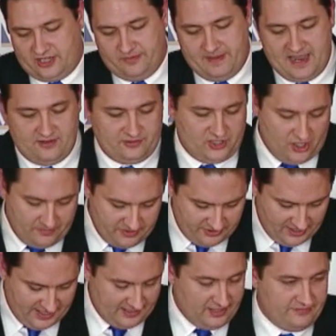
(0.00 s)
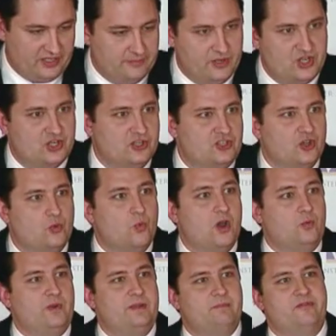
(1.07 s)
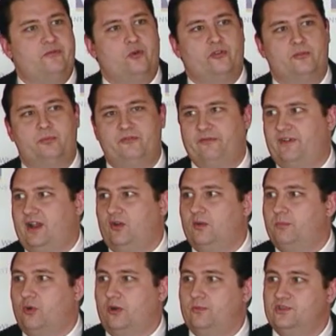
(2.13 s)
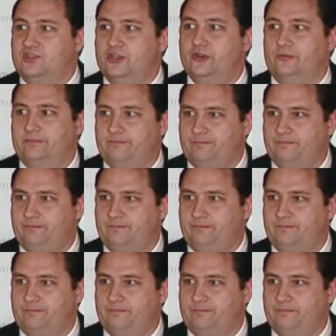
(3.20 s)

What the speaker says: come to the 9/11 Commission until 1 week before the final report was due.